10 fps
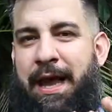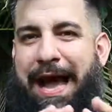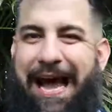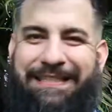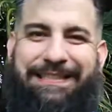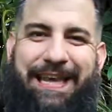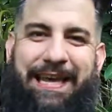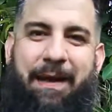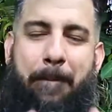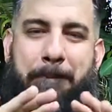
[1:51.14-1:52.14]
I
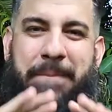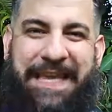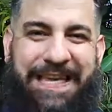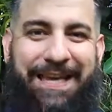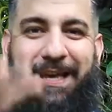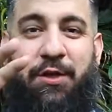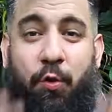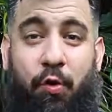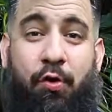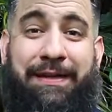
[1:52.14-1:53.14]
say, be
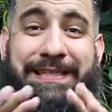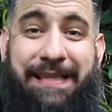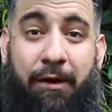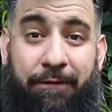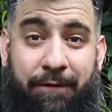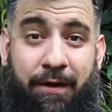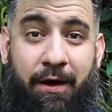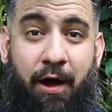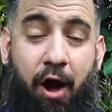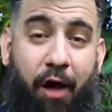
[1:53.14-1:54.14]
yourself.
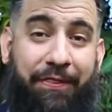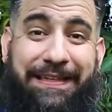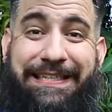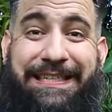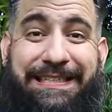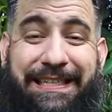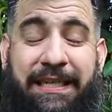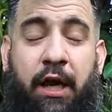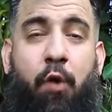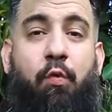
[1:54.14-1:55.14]

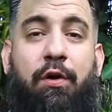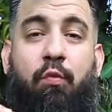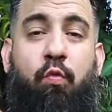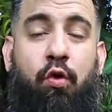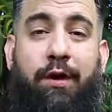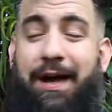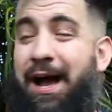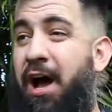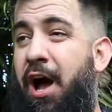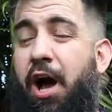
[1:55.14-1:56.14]
Authenticity will work
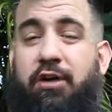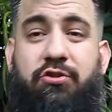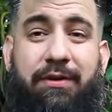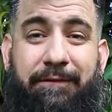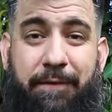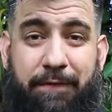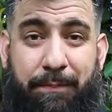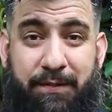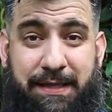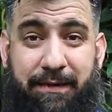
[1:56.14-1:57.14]

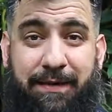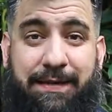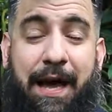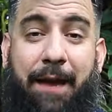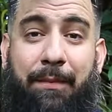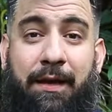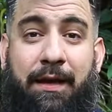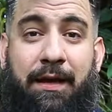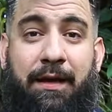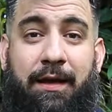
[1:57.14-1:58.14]
150% of the time.
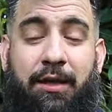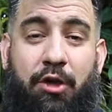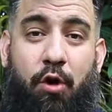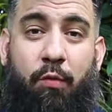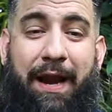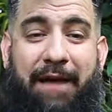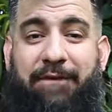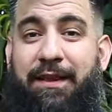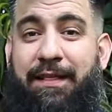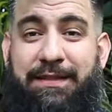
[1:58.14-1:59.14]
When I've
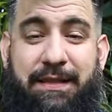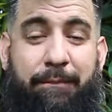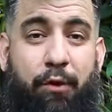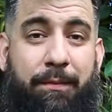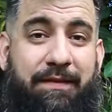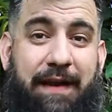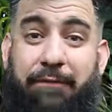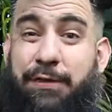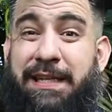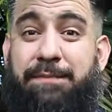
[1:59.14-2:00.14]
done listing appointments and I
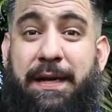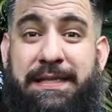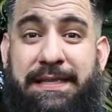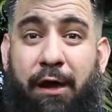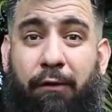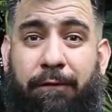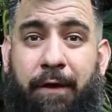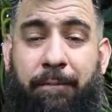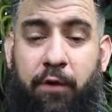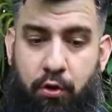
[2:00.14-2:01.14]
was just myself,
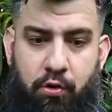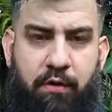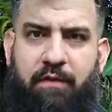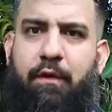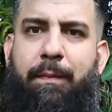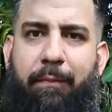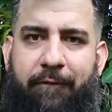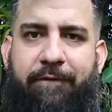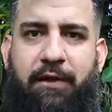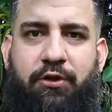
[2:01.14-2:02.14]
you can still be
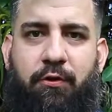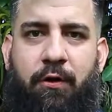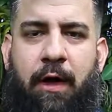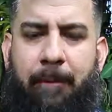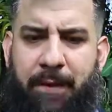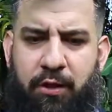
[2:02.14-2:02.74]
professional, but